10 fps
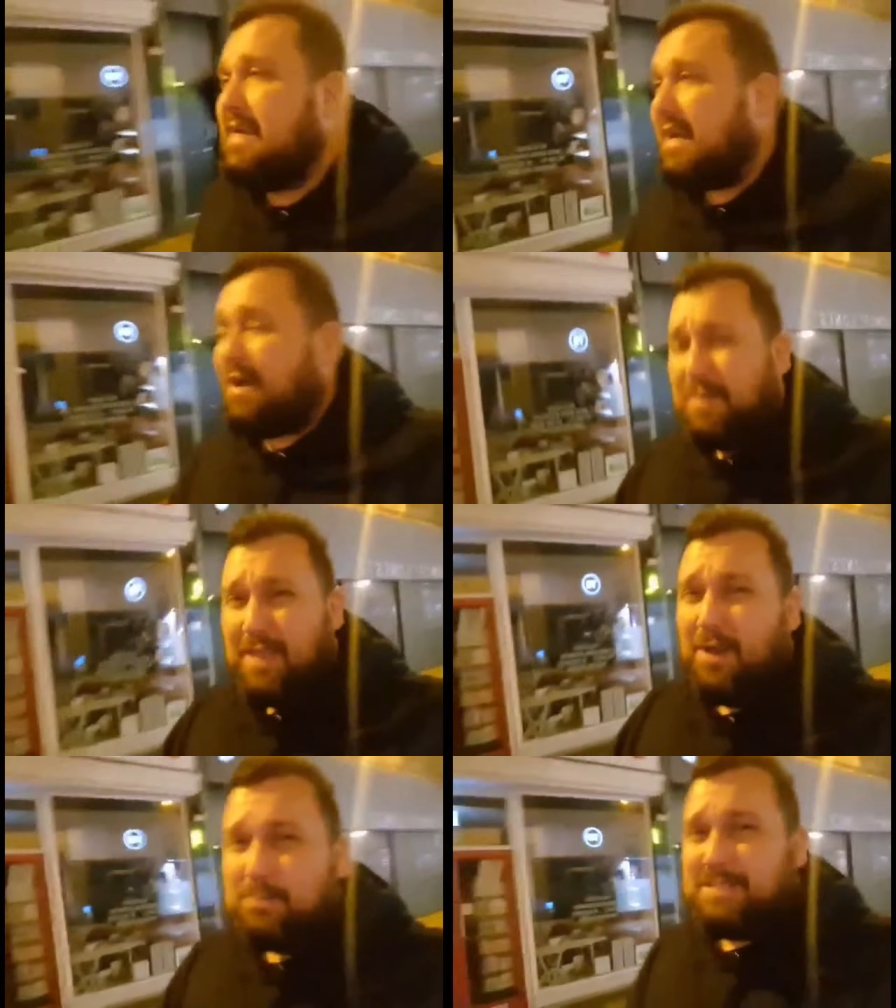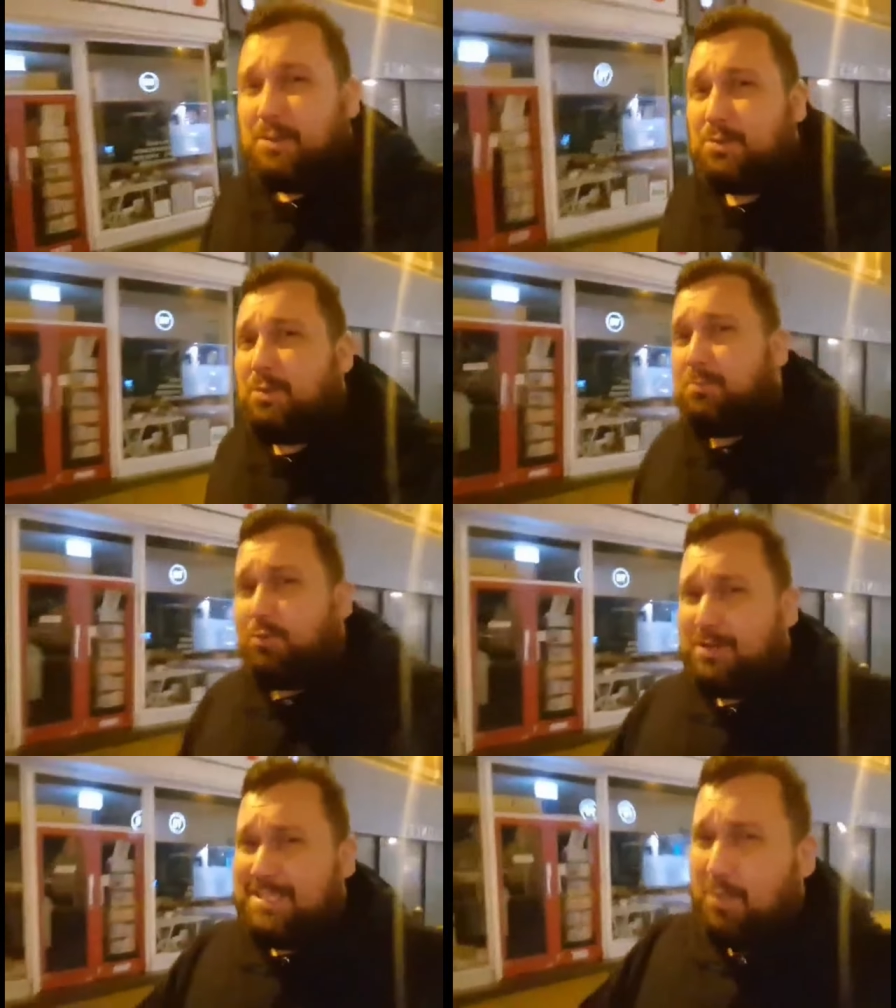And I think I'm still doing
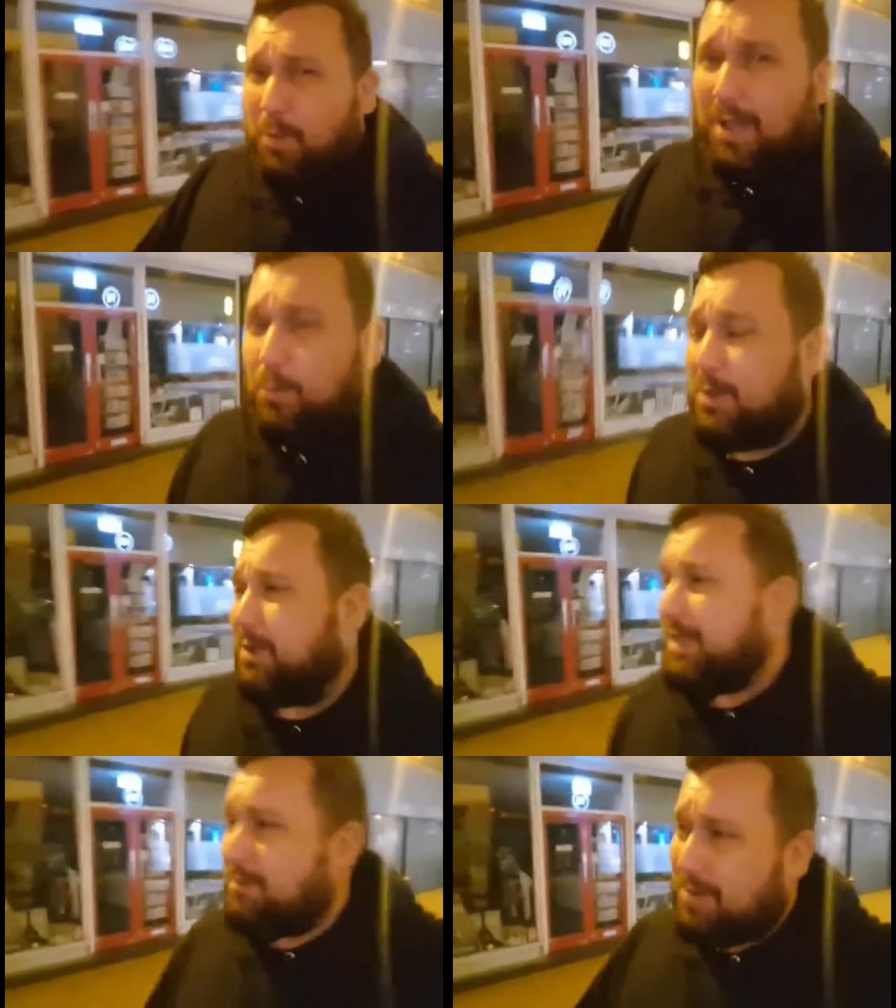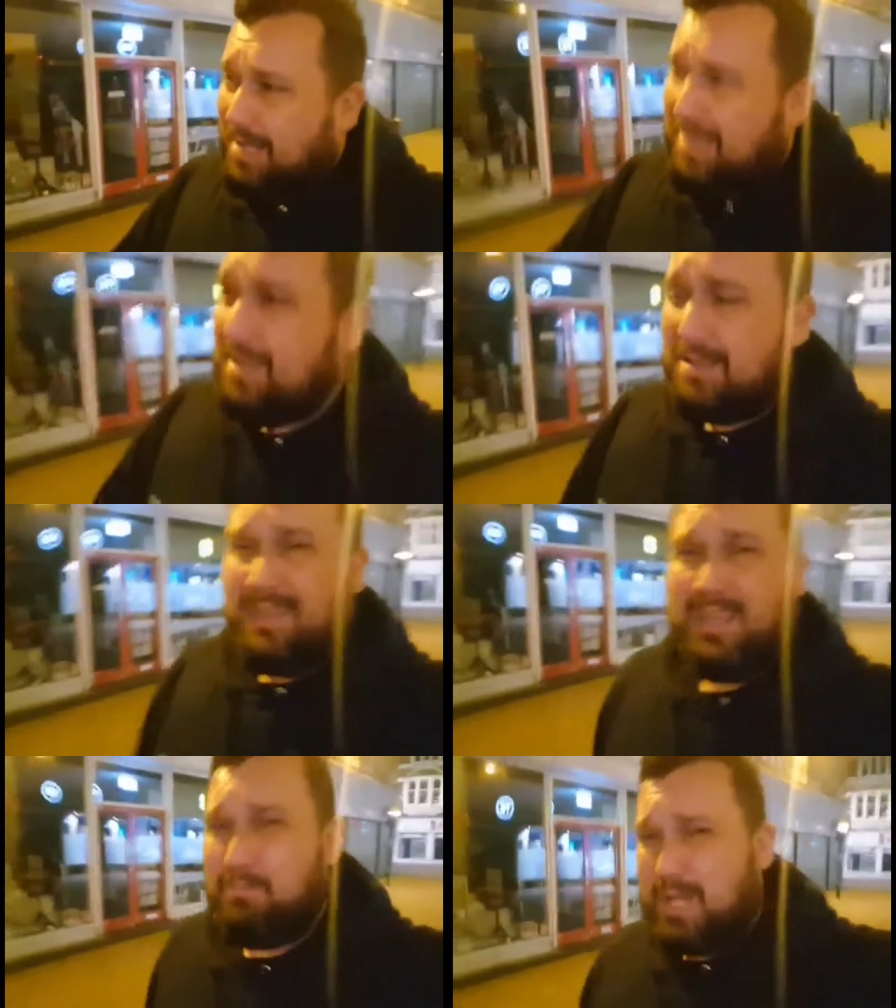pretty well coherently.
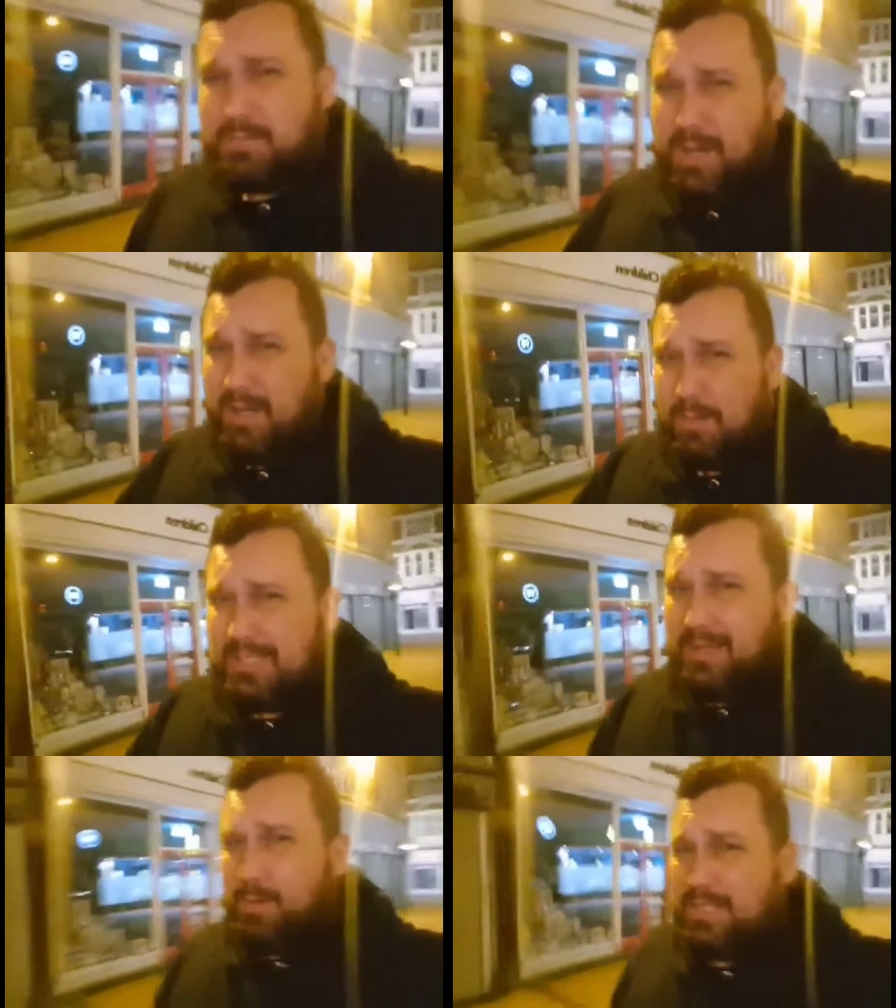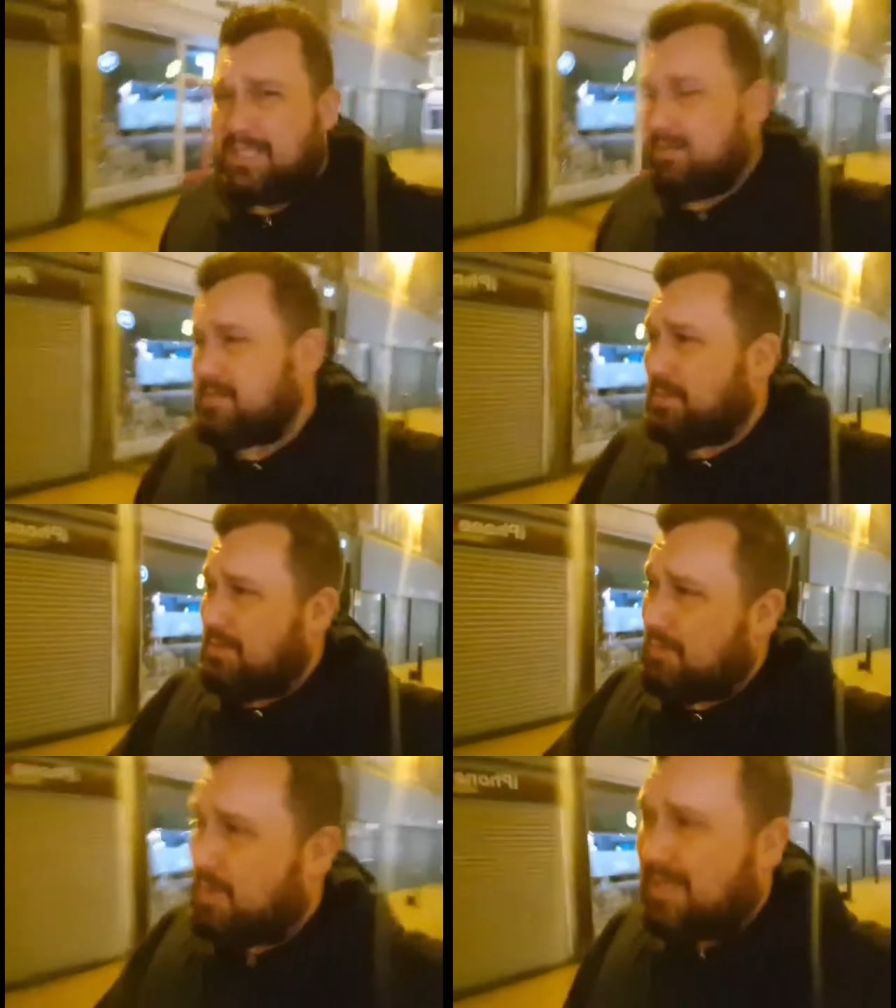Much better than I was in I was
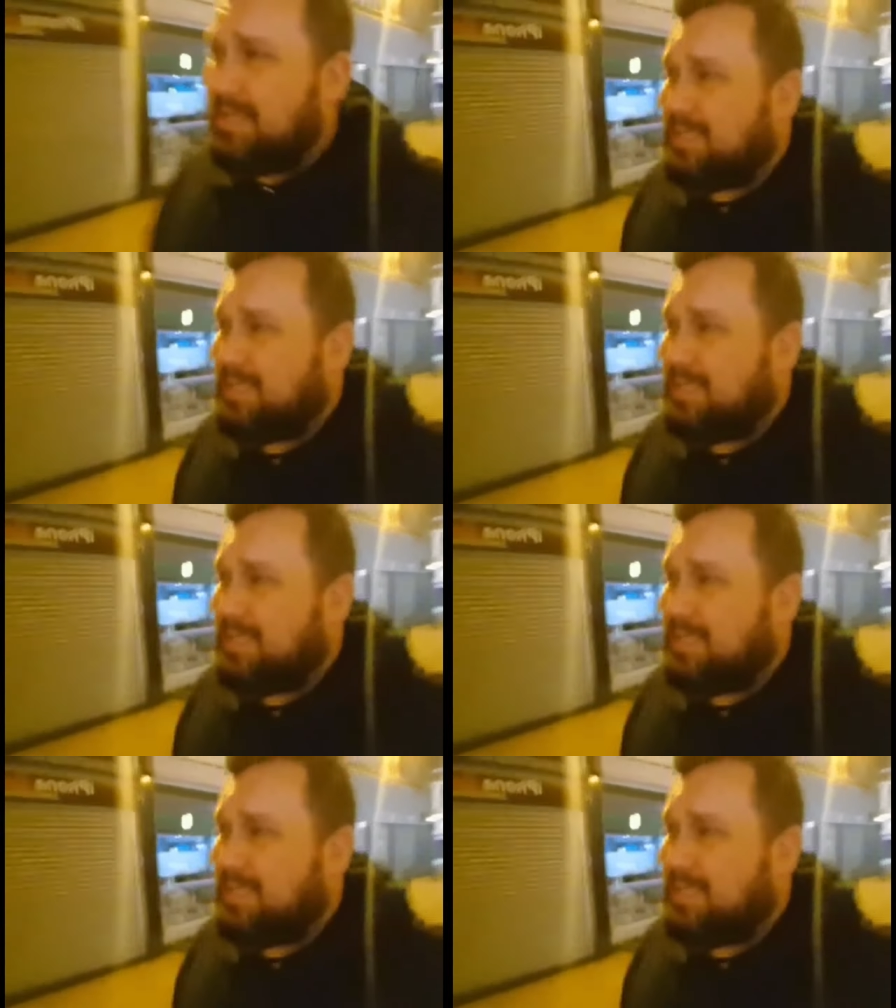24.